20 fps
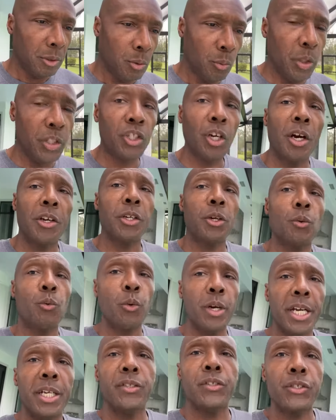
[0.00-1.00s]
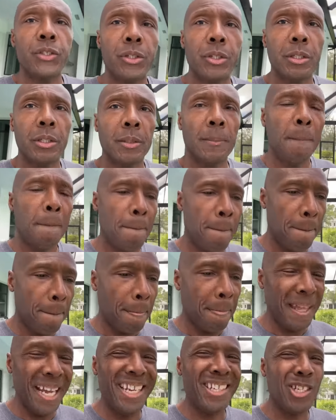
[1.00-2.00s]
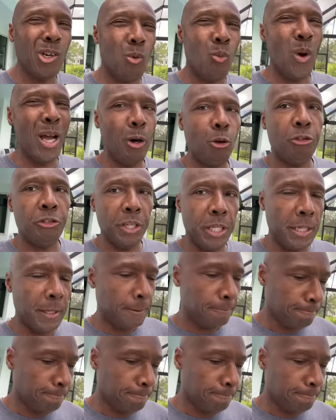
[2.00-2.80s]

which are your rich and your wealthy.